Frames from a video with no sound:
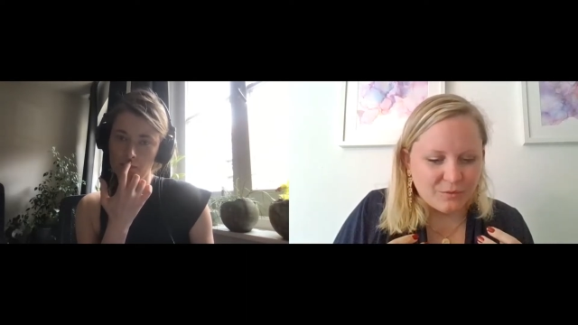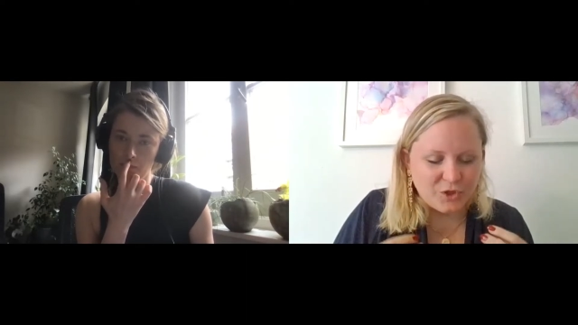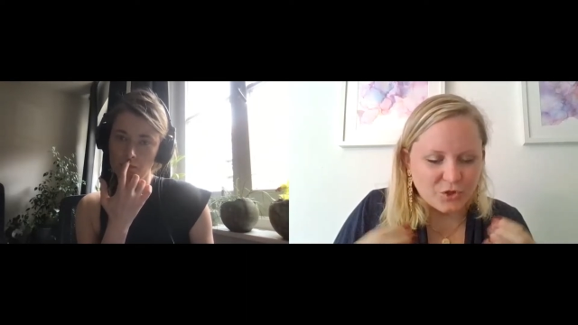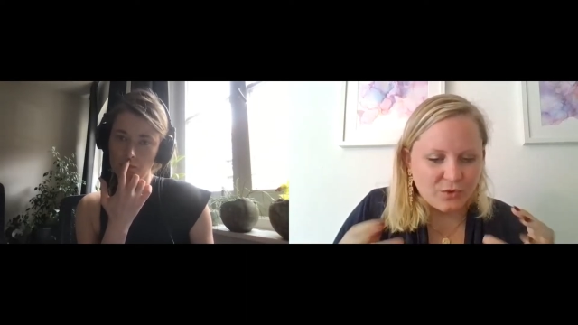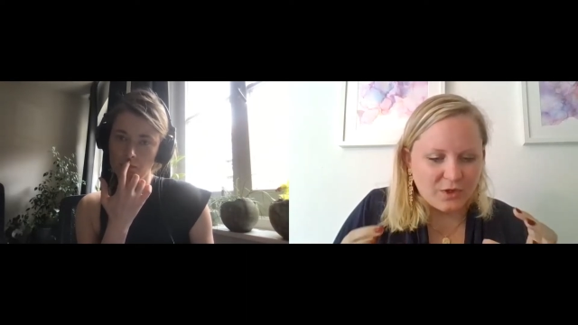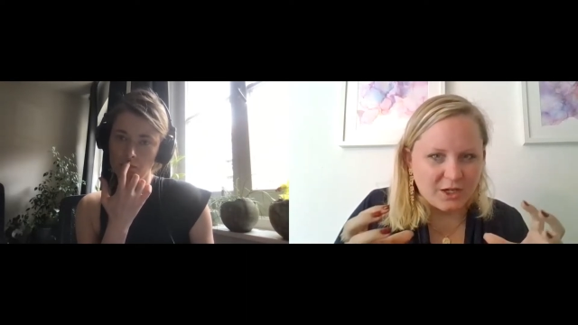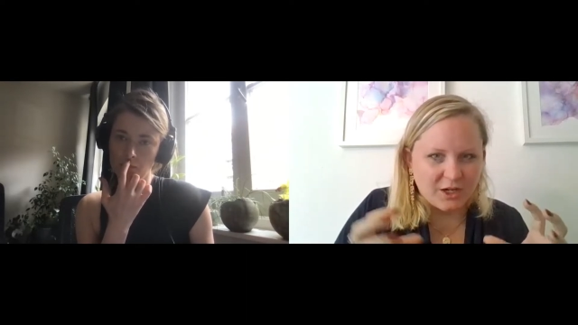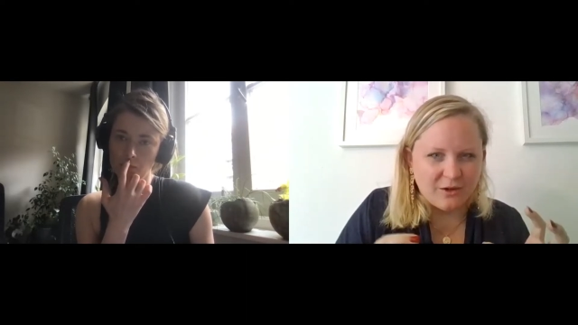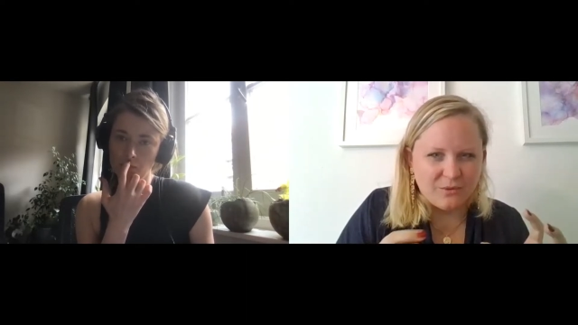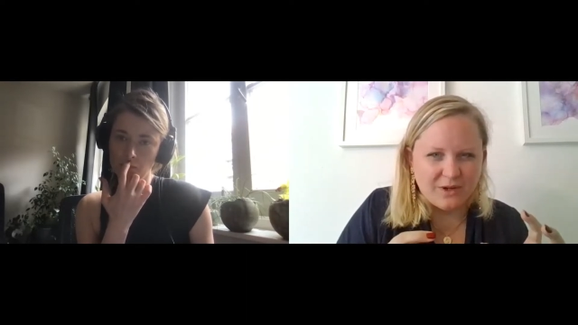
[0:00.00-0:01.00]
Speaker 1: we totally
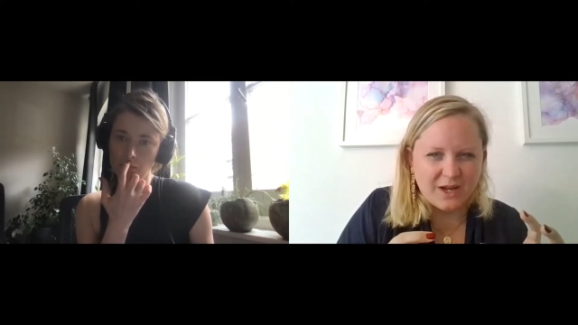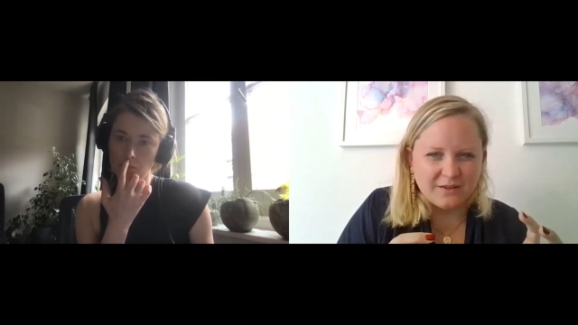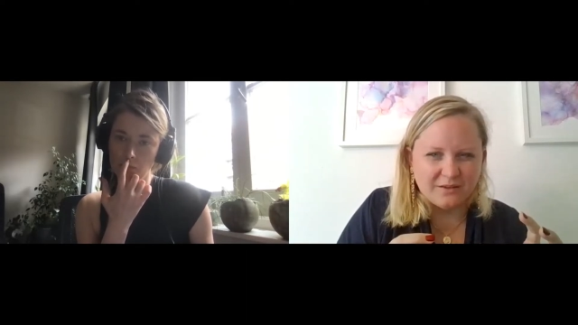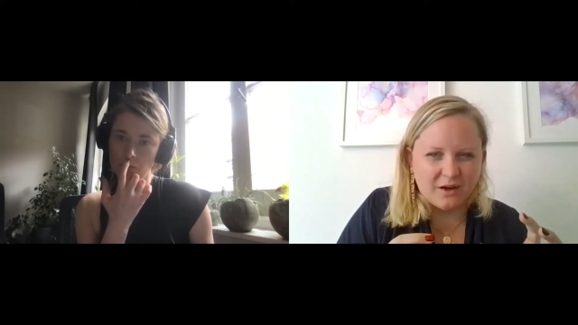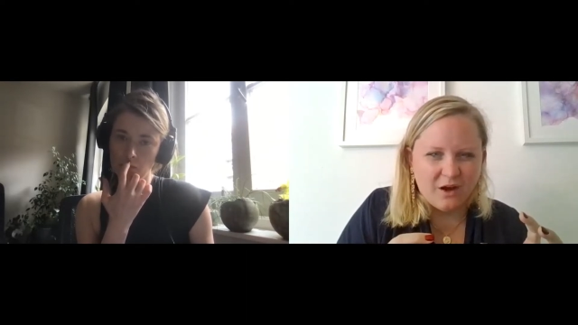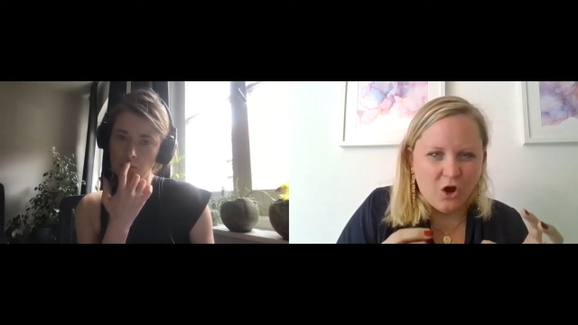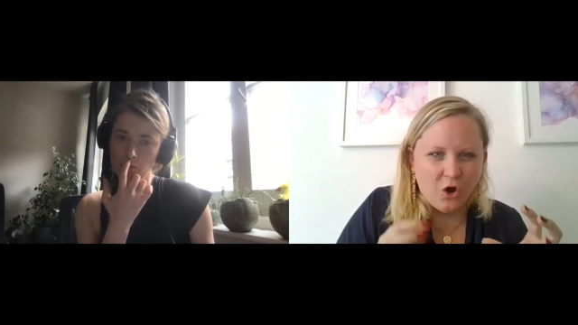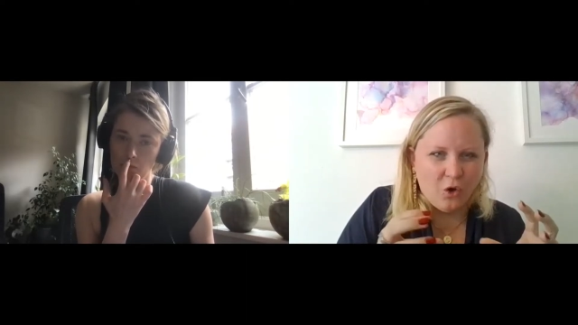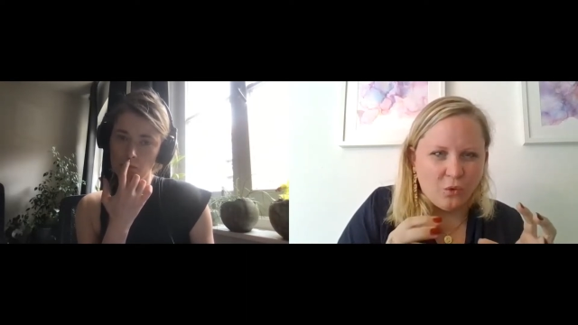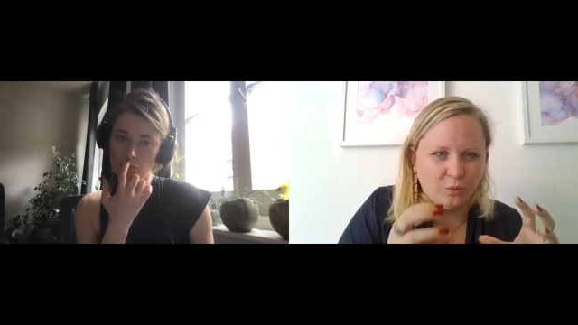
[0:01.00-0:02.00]
include it as a
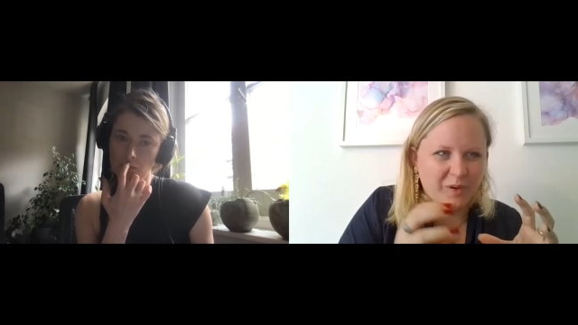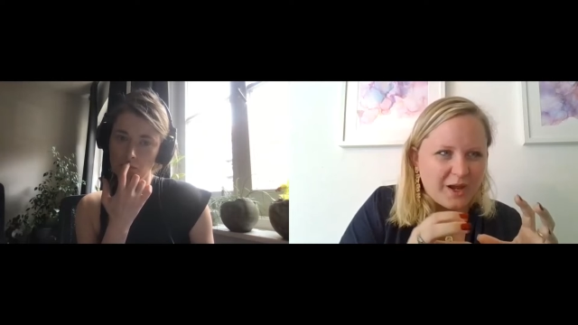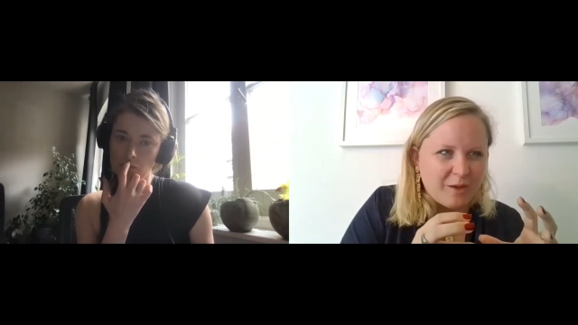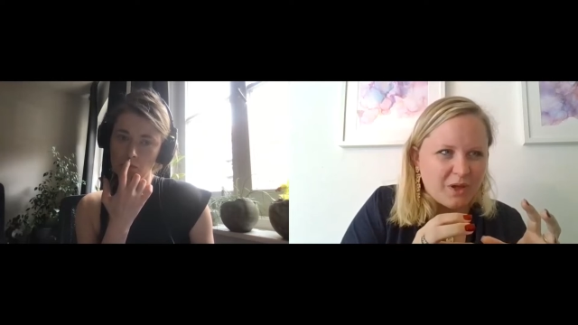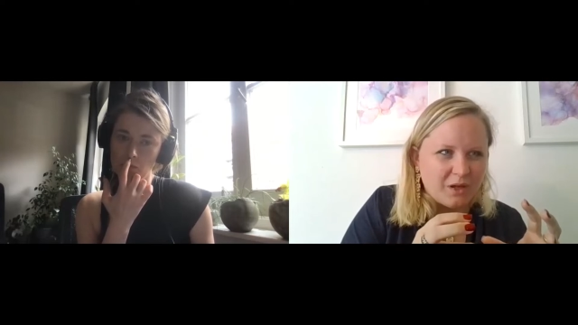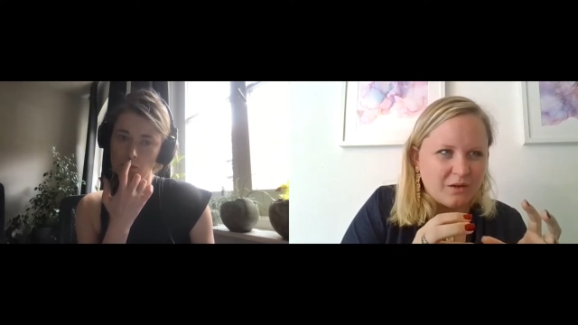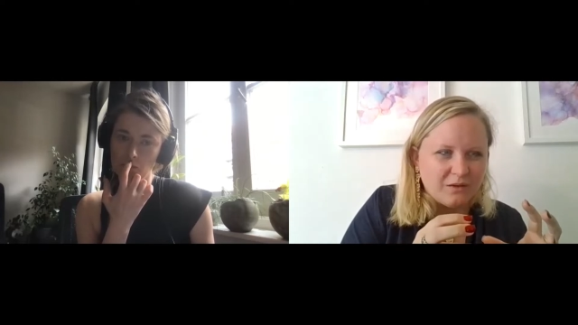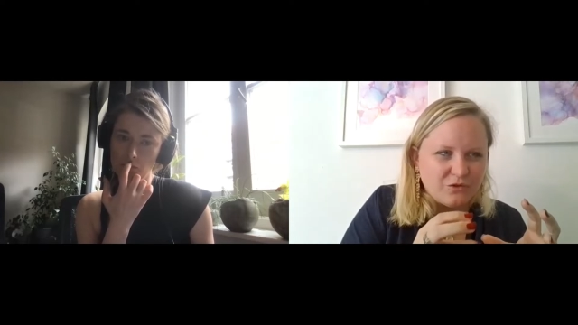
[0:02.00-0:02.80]
whole payment